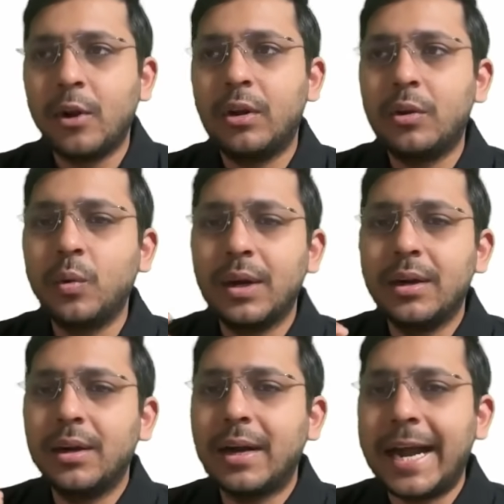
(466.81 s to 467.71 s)
Now, to
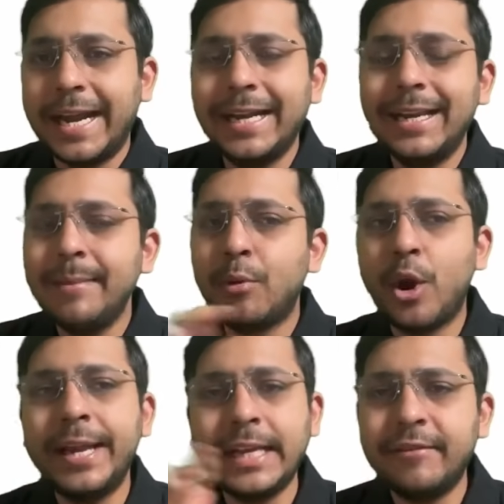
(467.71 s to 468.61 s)
ideally
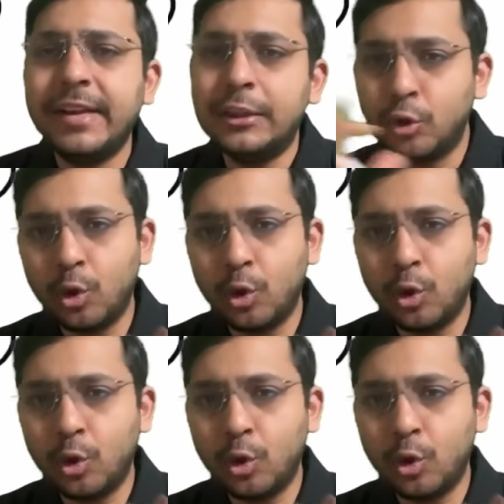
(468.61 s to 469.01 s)
morning, evening,